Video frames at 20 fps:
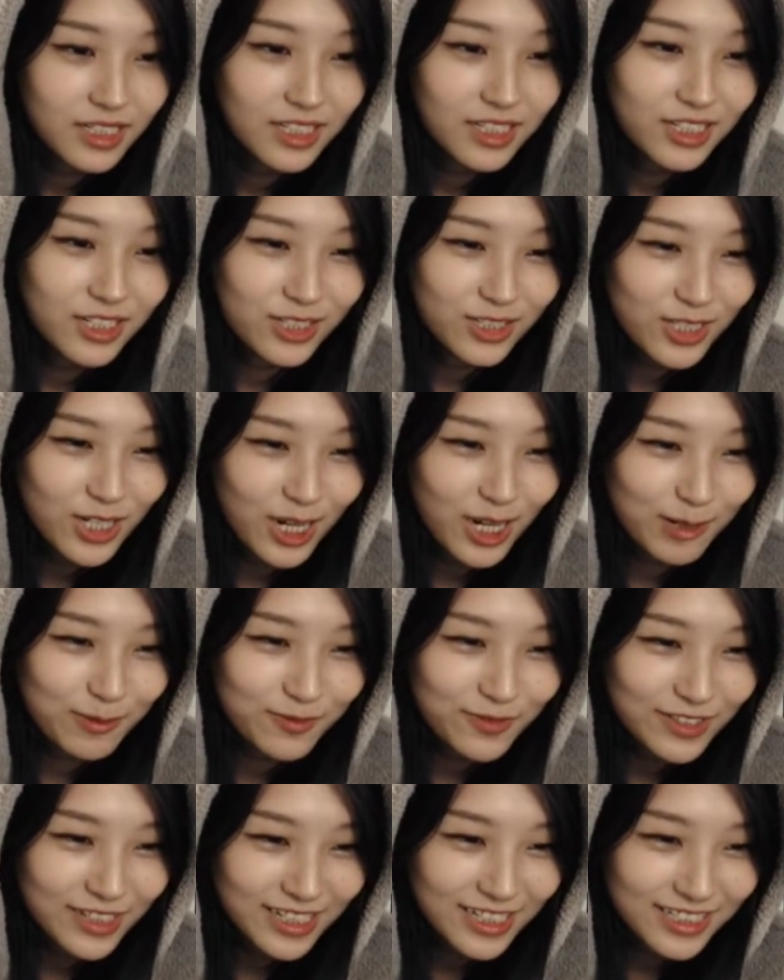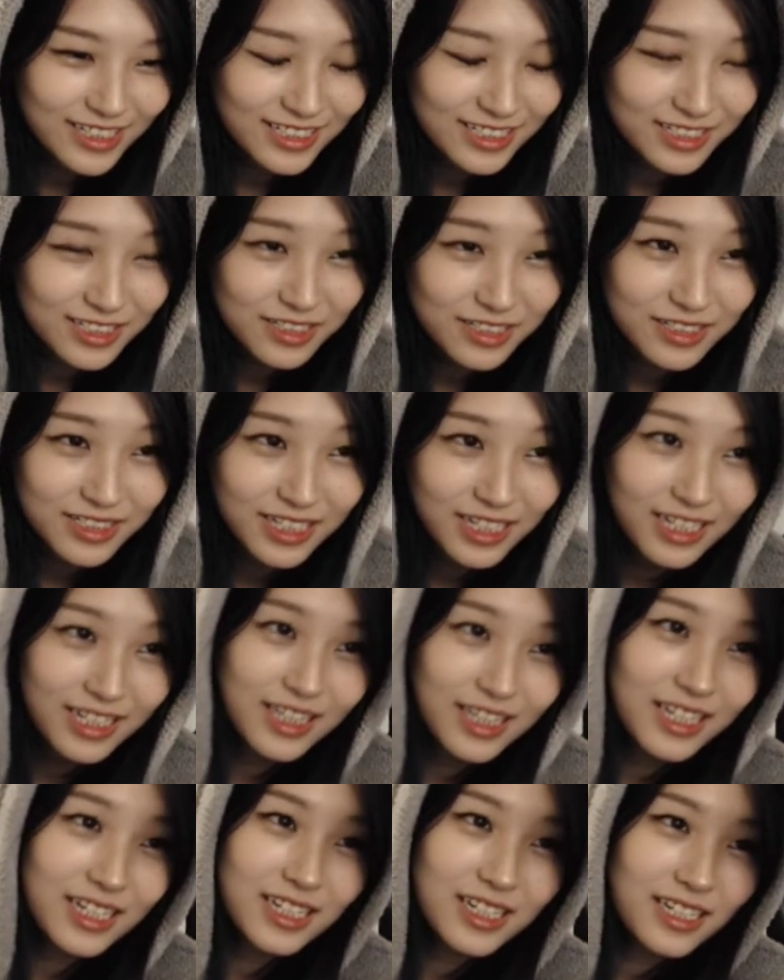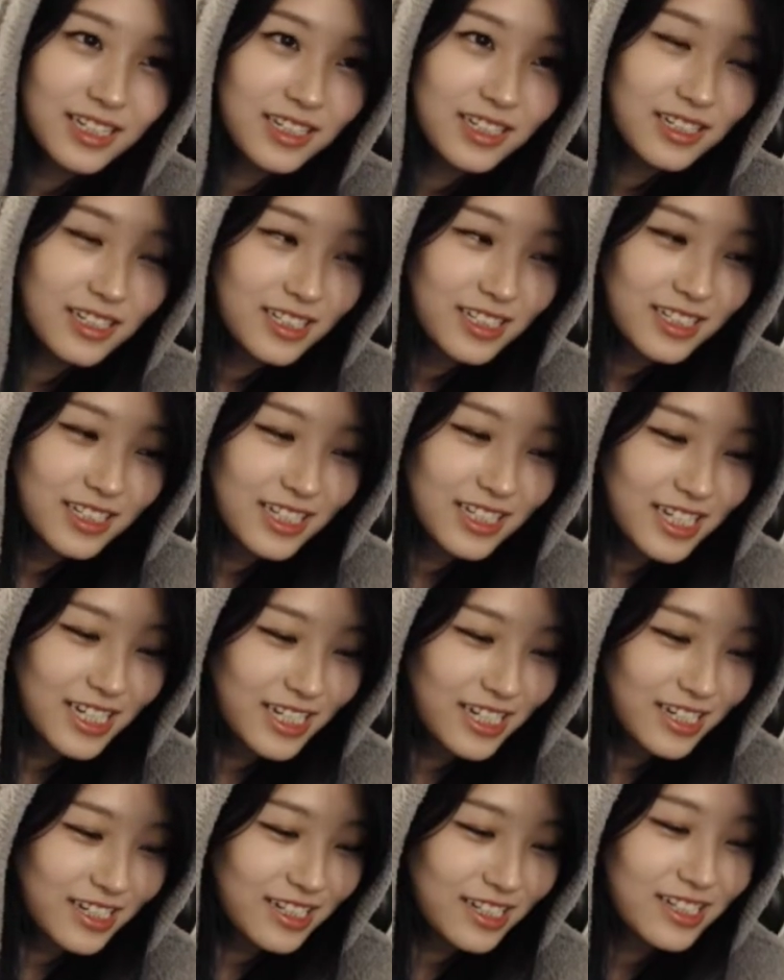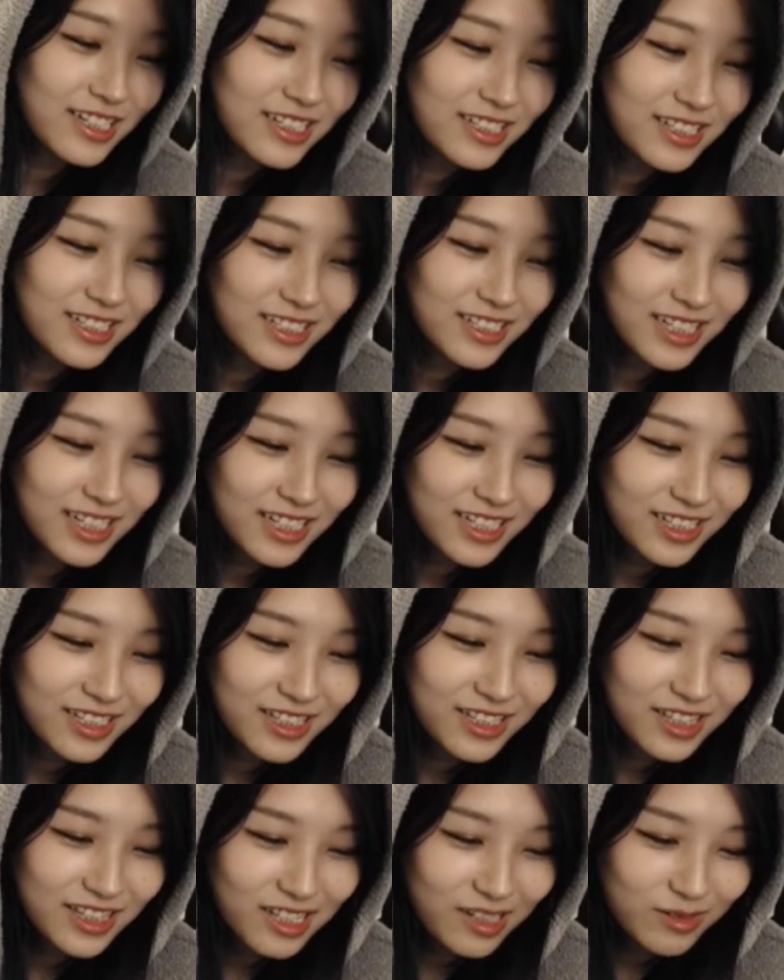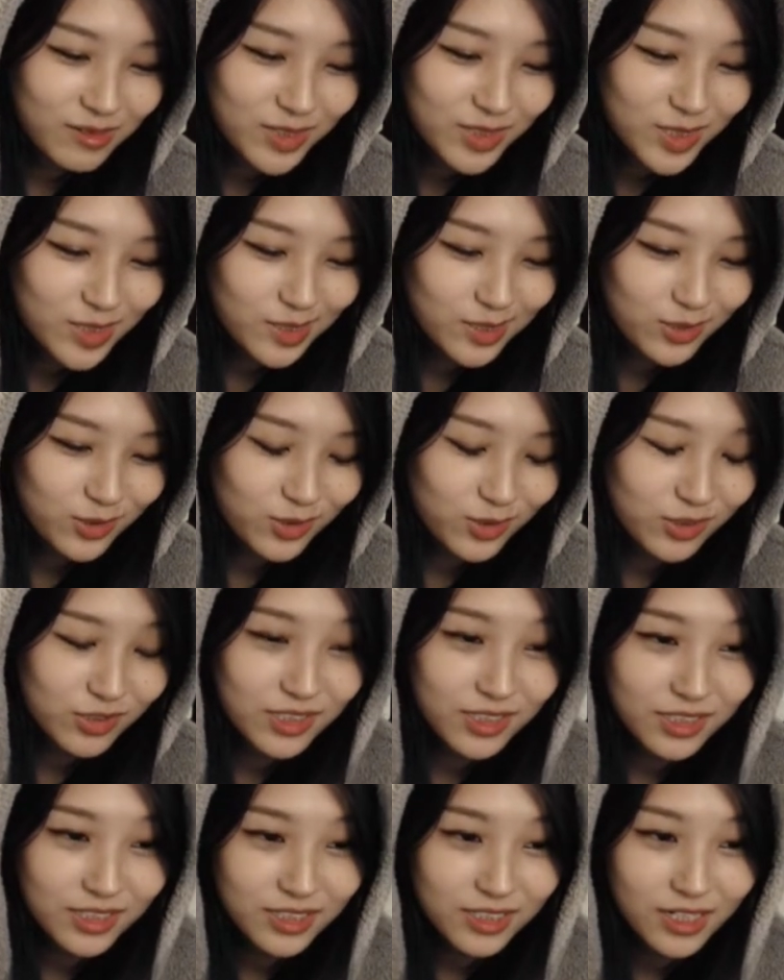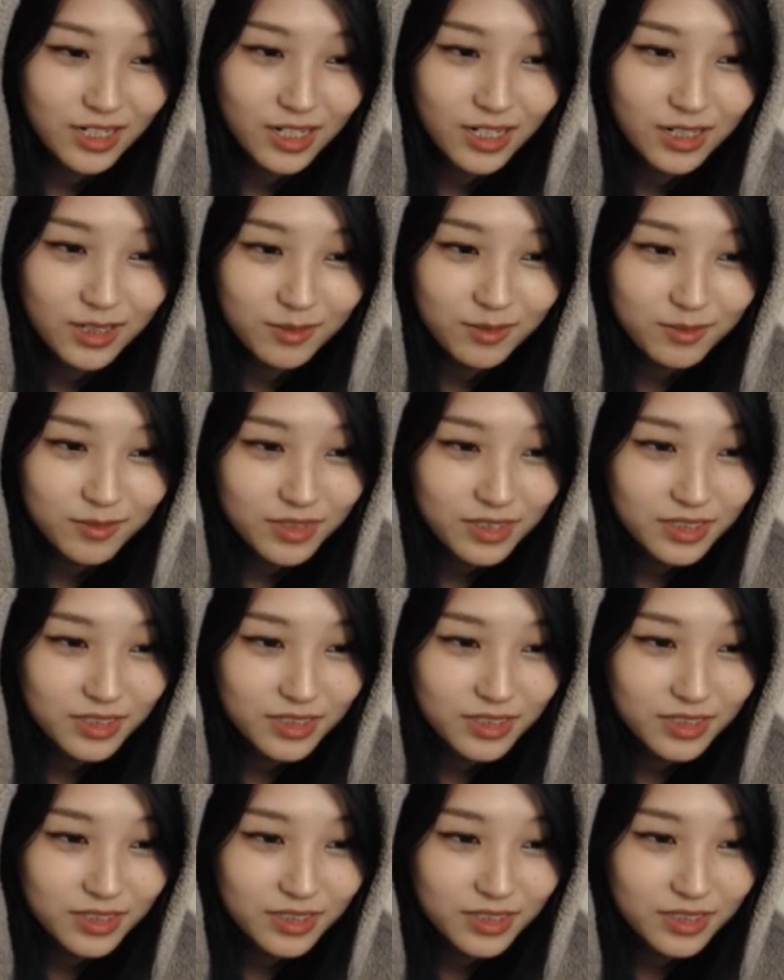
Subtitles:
Your top friends. I think, yeah, that was an interesting time.